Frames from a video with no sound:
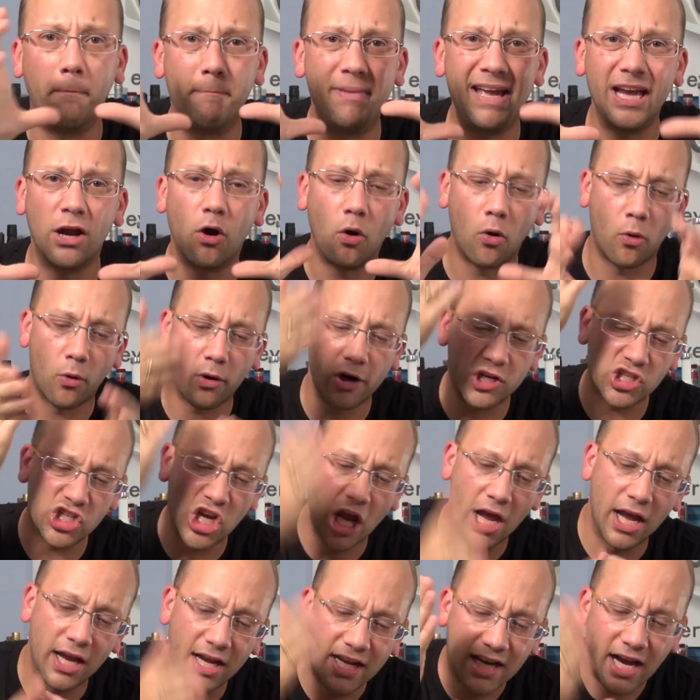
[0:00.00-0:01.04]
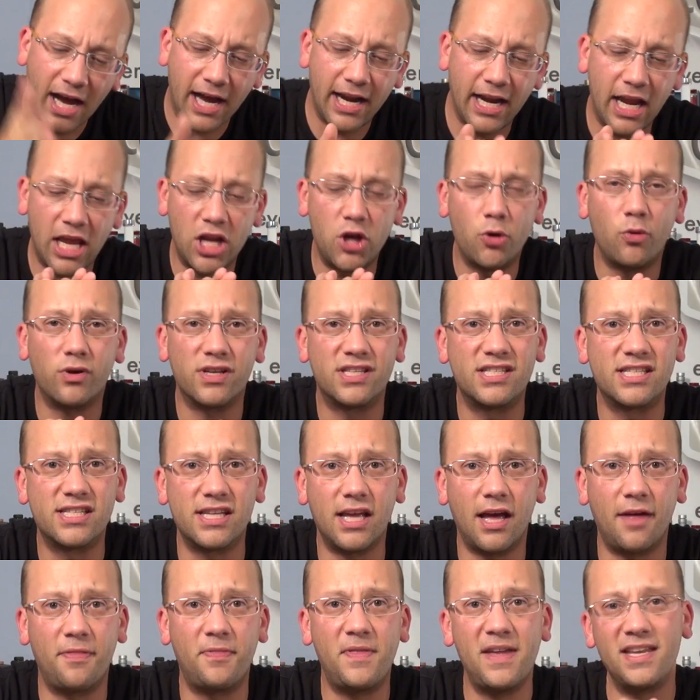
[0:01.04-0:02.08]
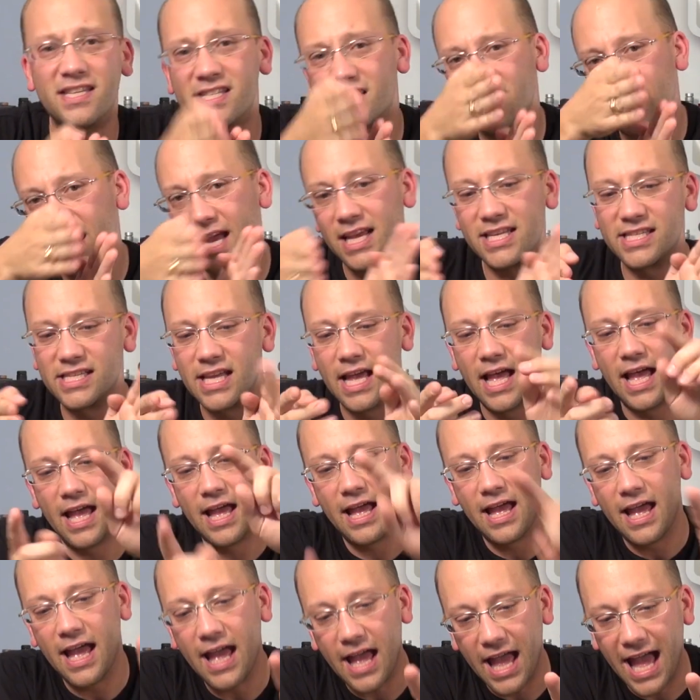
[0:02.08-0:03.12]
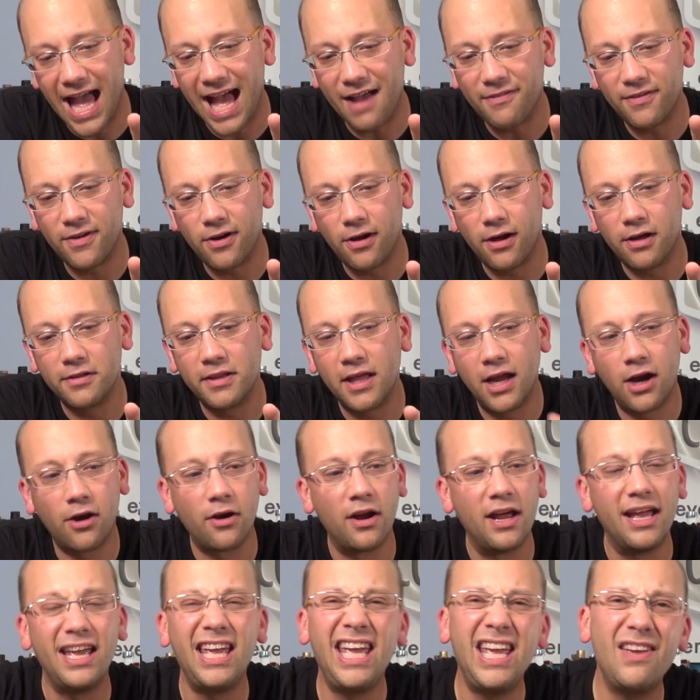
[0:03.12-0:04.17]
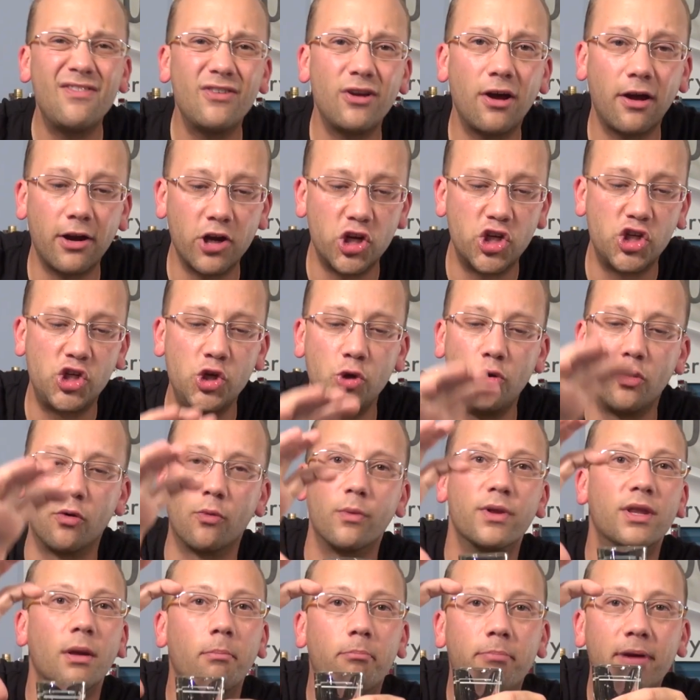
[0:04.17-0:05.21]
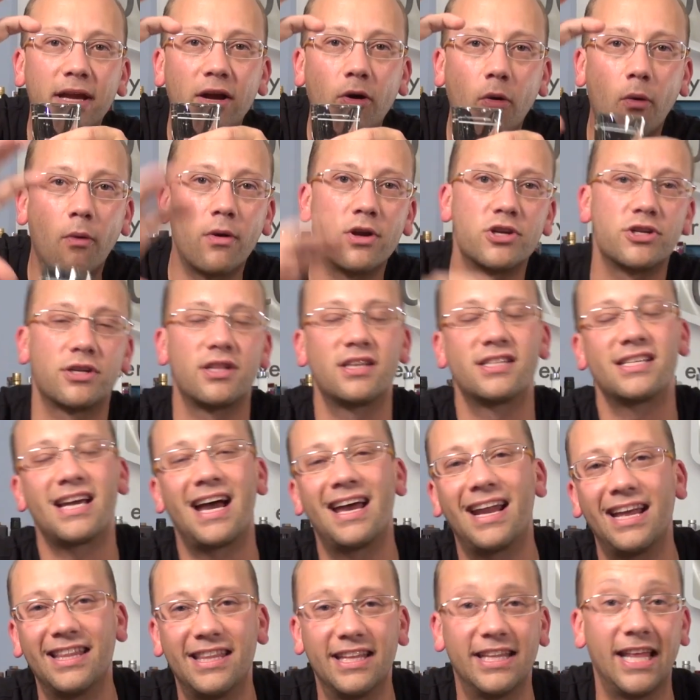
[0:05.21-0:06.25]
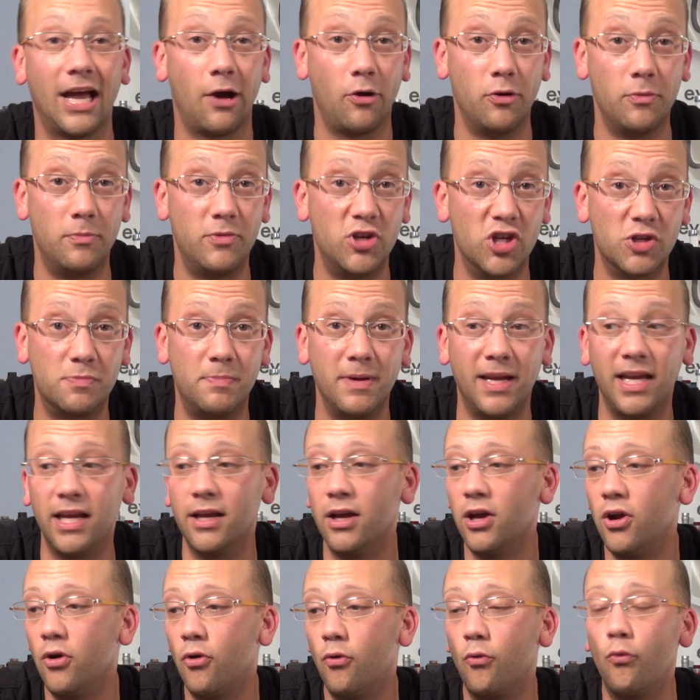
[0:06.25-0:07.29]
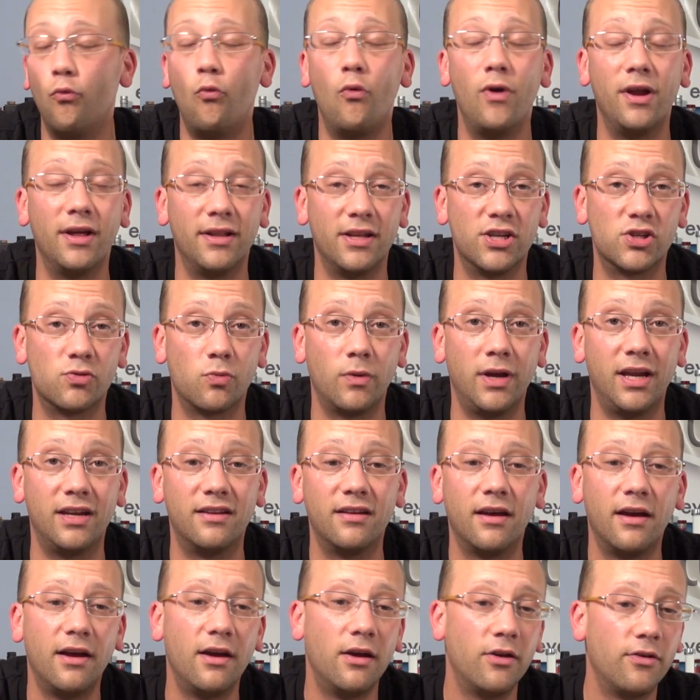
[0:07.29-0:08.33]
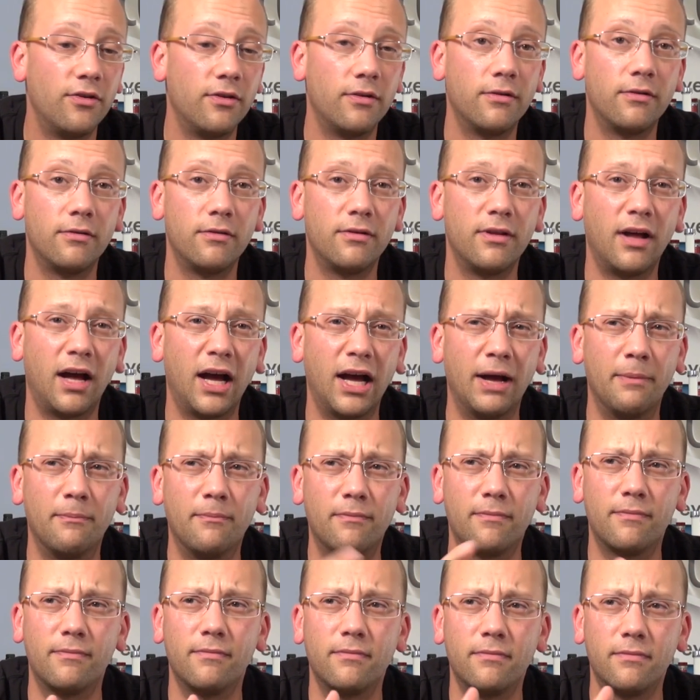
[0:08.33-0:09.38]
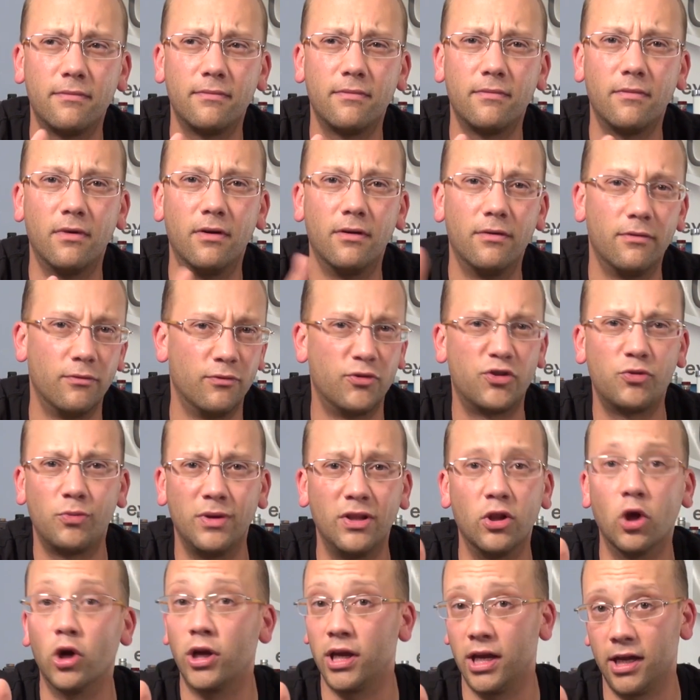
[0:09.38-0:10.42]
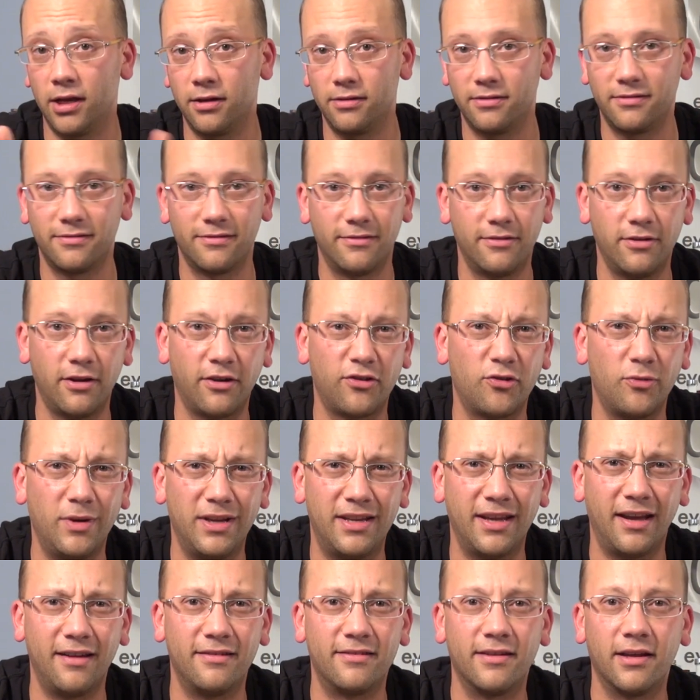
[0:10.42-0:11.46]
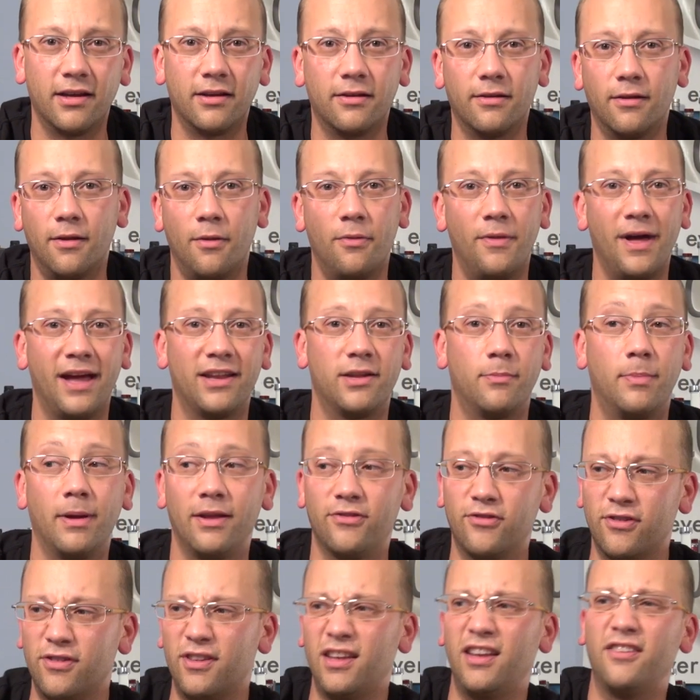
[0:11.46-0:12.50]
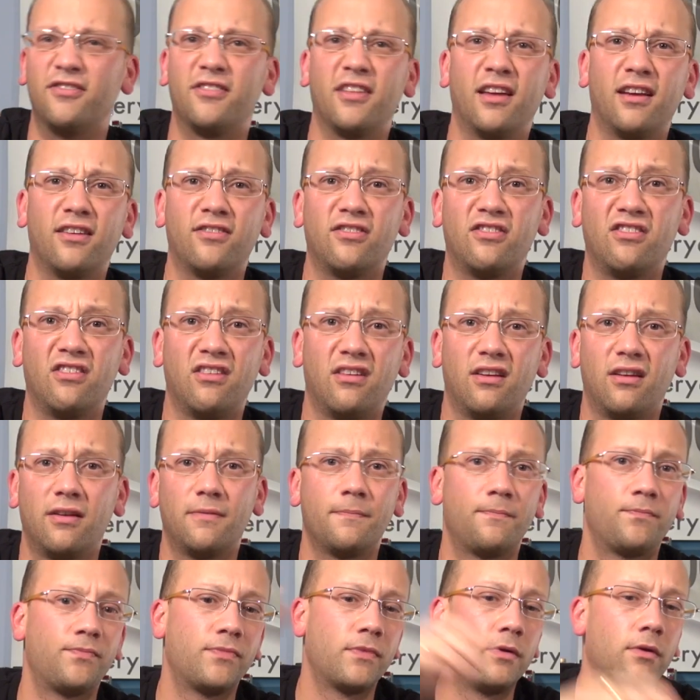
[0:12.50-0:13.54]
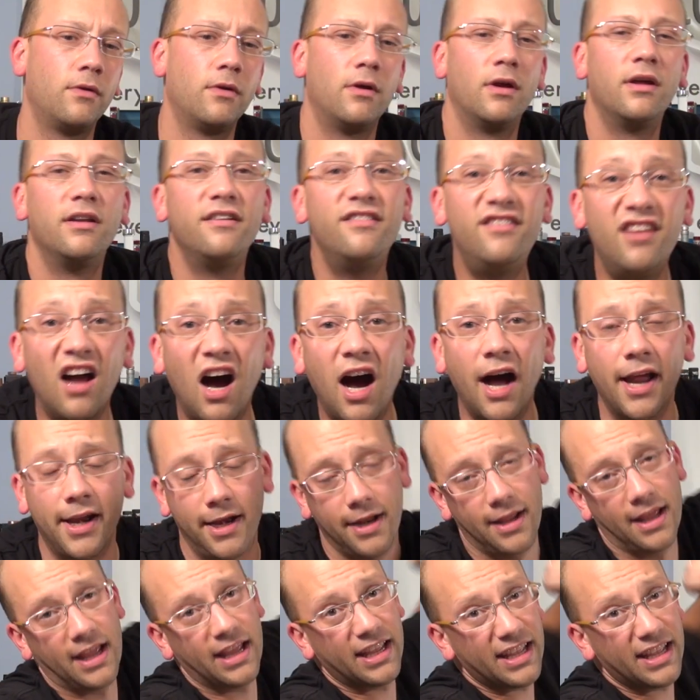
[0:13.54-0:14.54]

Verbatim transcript: big orange. Cut it into a, a thin slice half it on there, even on a shooter with a big orange on the side, I think that would just be really sweet. Um, sweet looking, not sweet tasting. That depends on these things. Done.